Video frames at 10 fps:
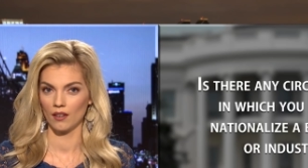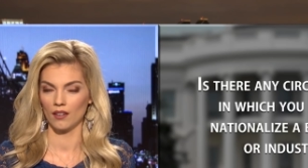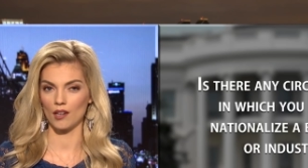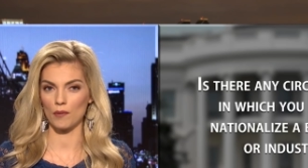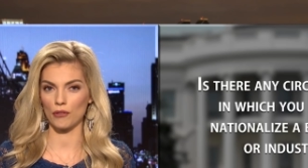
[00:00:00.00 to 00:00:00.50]

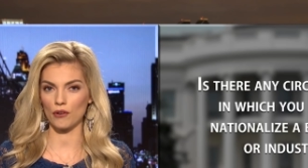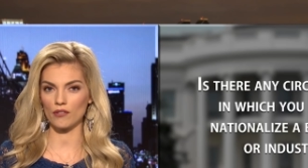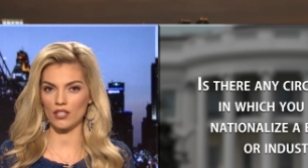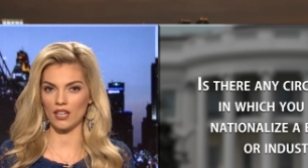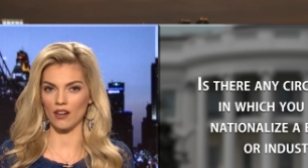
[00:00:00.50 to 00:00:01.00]
Number
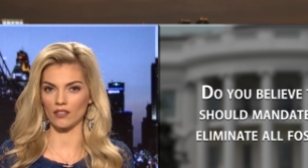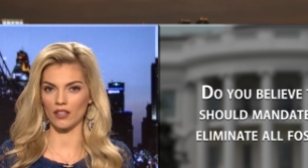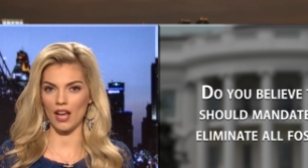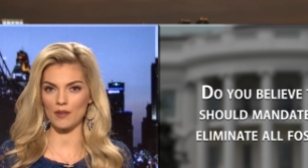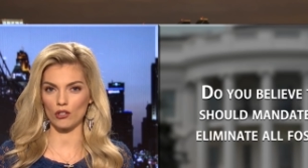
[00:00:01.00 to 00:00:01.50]
13, on
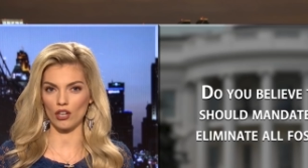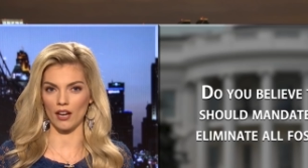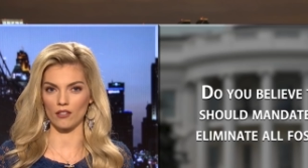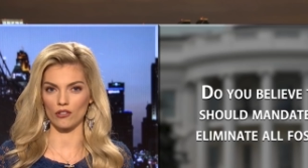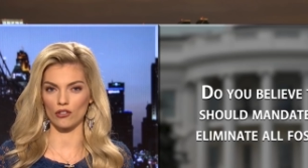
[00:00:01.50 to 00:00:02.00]
climate
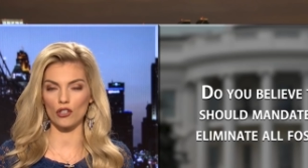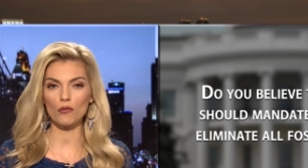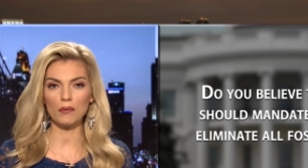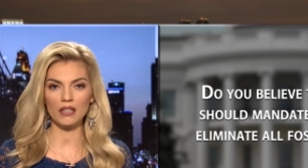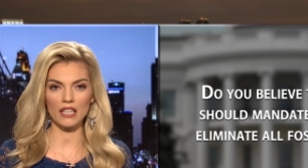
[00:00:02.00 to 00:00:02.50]
change, do you
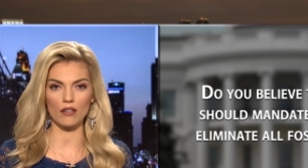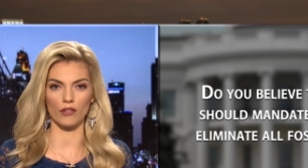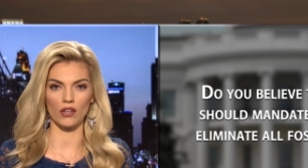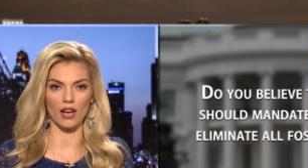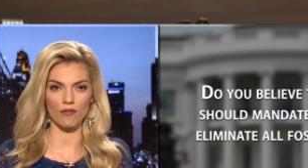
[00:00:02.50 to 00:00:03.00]
believe
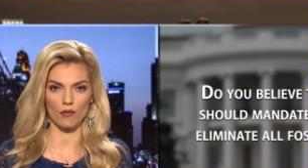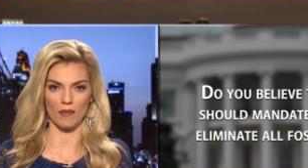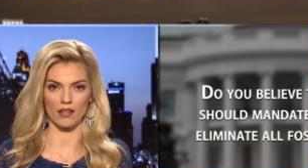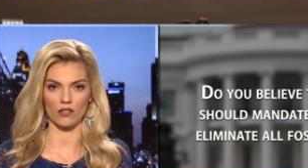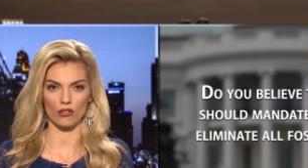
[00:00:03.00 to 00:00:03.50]
the
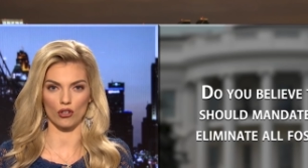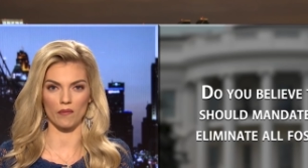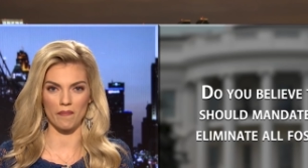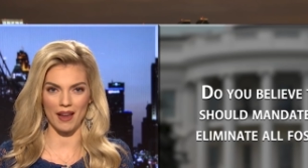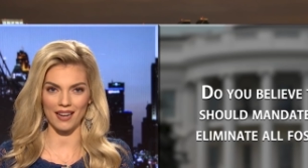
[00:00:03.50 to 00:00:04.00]
government should
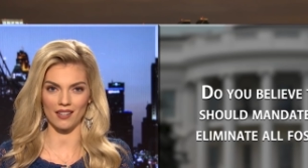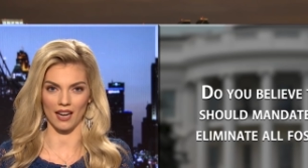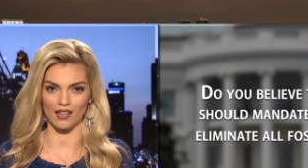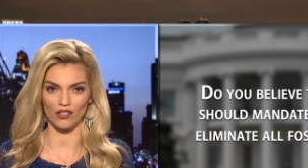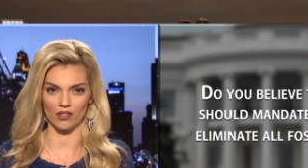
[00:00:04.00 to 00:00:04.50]

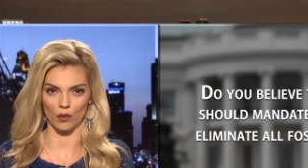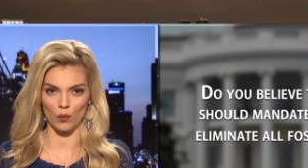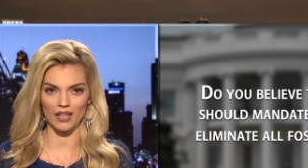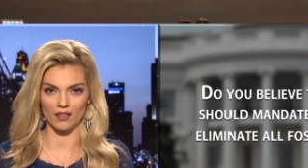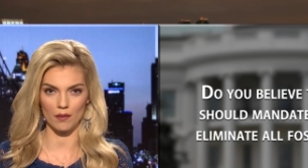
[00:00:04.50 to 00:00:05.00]
mandate that
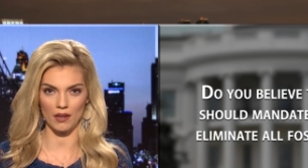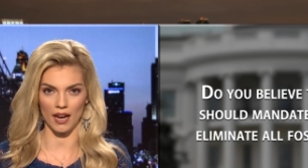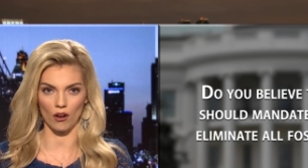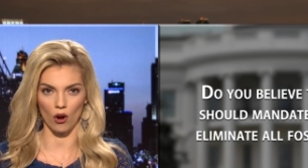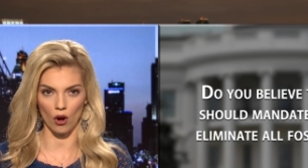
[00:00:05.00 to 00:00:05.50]
we
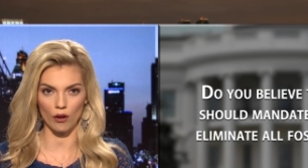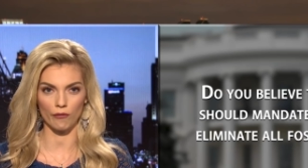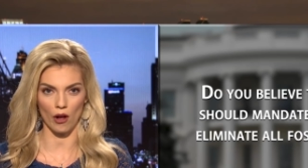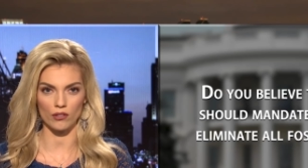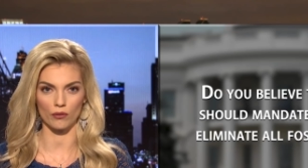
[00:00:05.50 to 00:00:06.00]
eliminate all
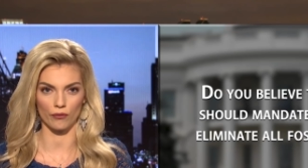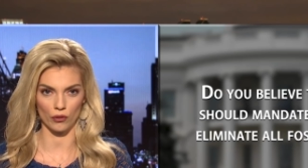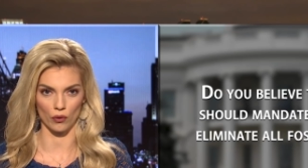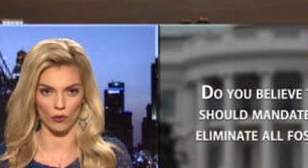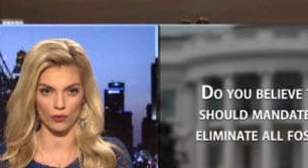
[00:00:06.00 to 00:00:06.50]
fossil
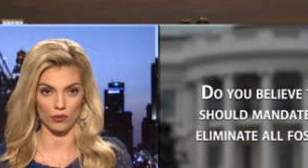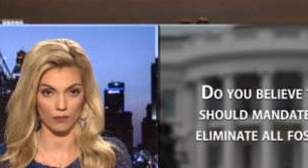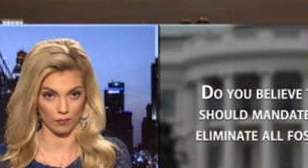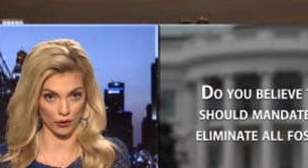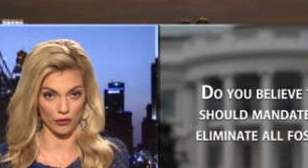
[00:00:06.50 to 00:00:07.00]
fuels
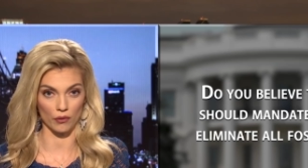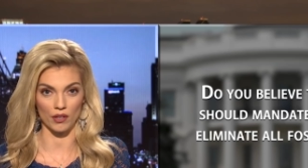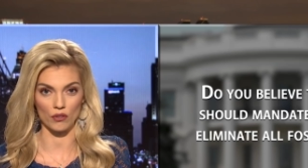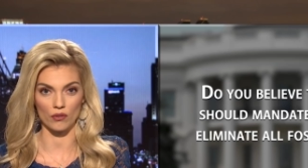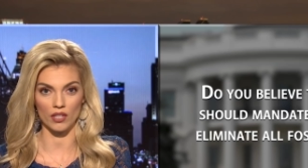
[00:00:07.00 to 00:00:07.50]
per the
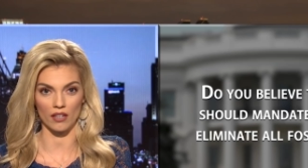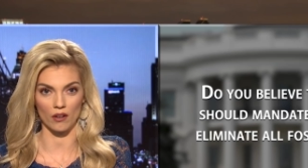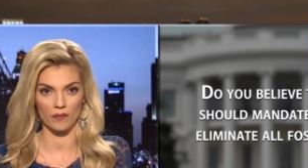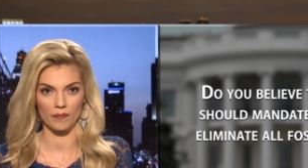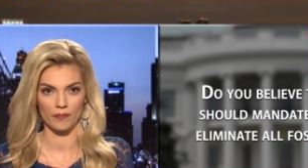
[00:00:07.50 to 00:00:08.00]
Green New Deal?
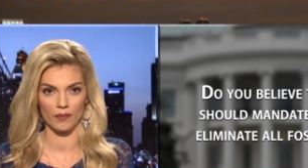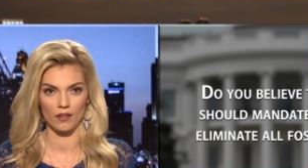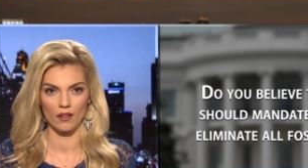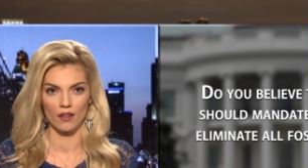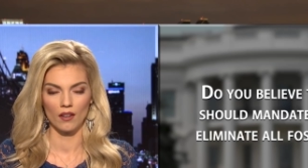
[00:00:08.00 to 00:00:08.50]

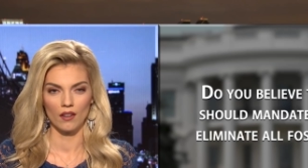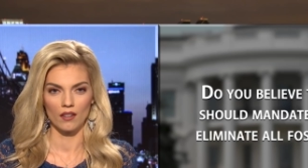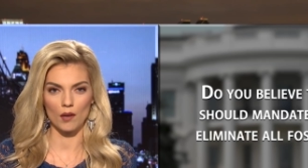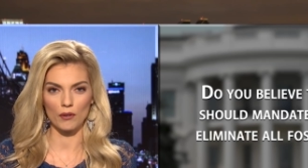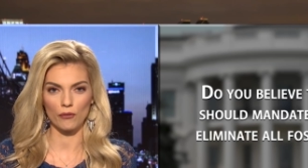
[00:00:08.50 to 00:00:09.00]

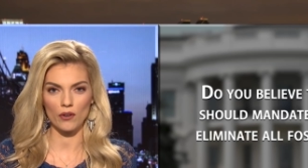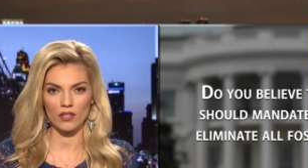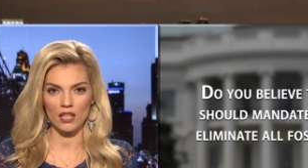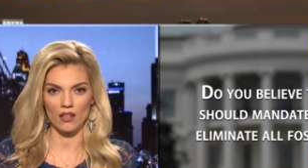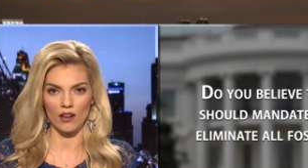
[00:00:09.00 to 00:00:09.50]
Number
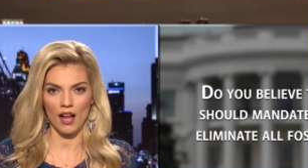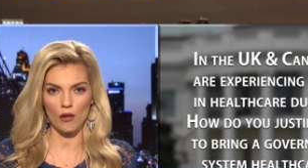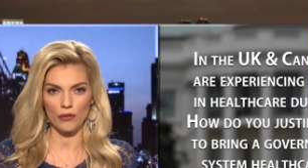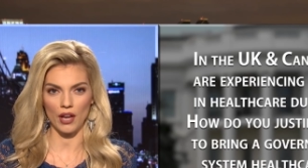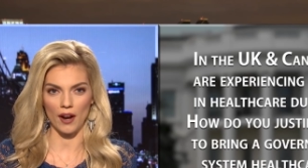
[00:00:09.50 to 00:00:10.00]
14, on
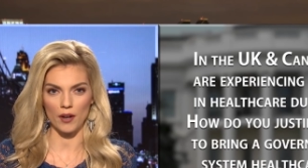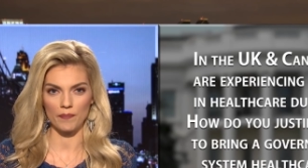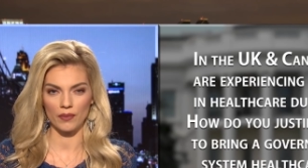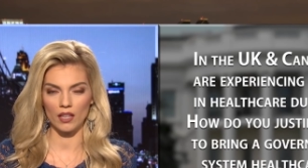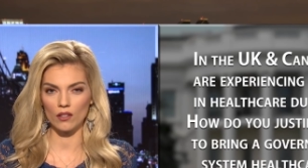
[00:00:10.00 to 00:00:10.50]

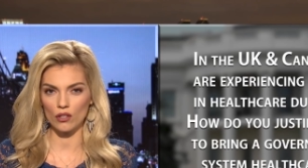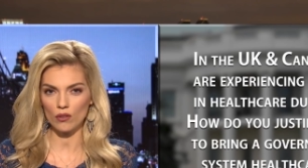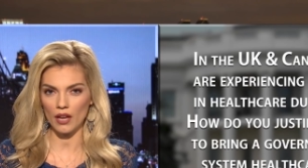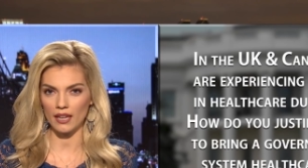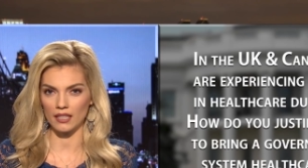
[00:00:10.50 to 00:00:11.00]
healthcare, in the
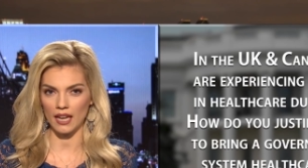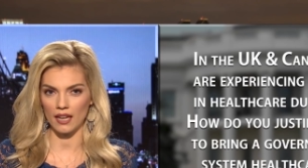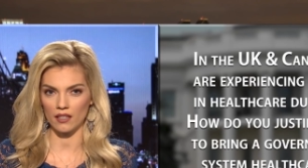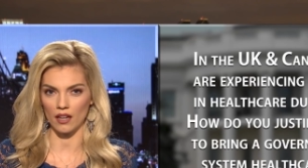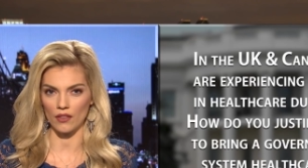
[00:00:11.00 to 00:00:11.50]
UK and
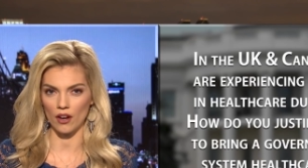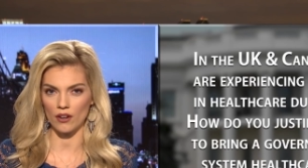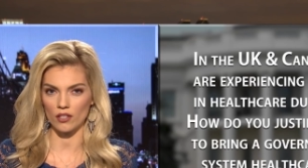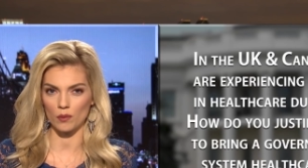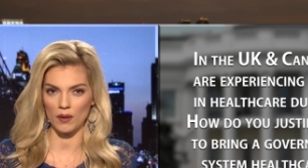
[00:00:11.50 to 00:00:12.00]
Canada, they are
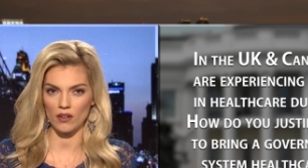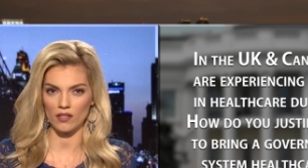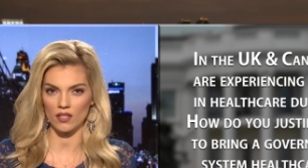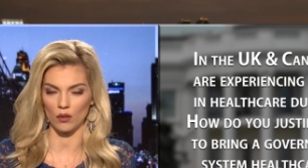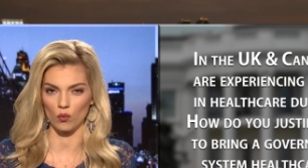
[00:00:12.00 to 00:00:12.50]

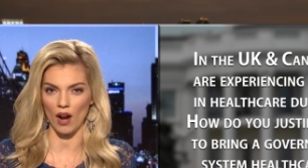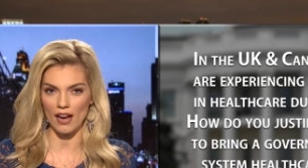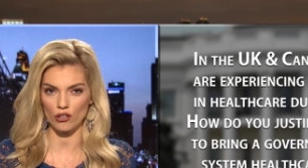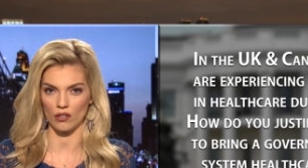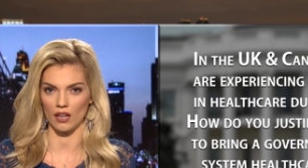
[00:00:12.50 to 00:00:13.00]
experiencing
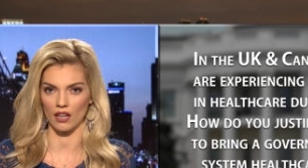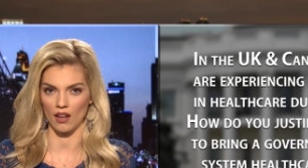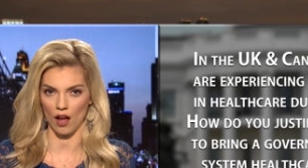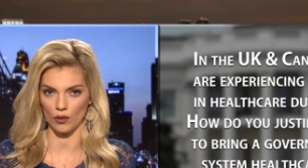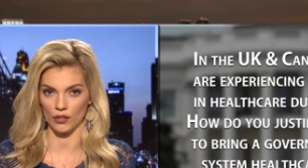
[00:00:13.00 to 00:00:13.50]
rationing in
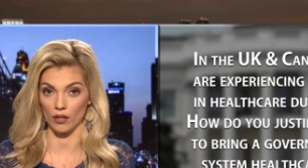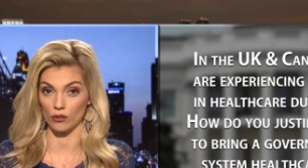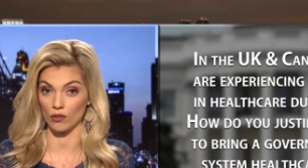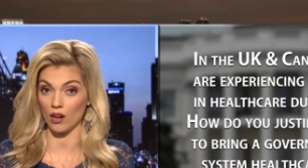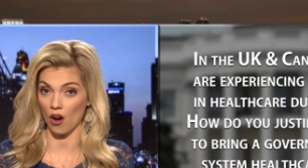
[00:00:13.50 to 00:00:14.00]
healthcare
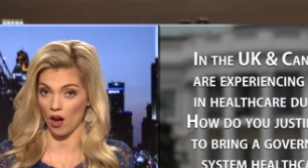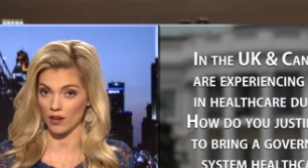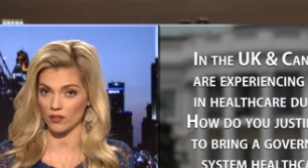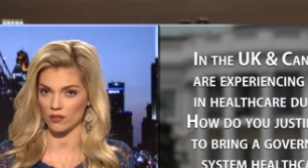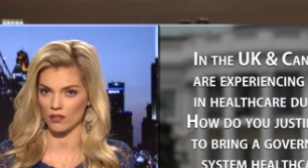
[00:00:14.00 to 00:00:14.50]
due to
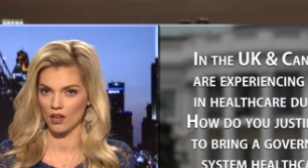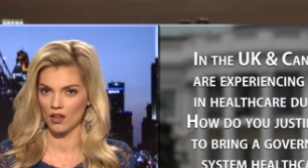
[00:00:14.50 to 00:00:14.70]
costs.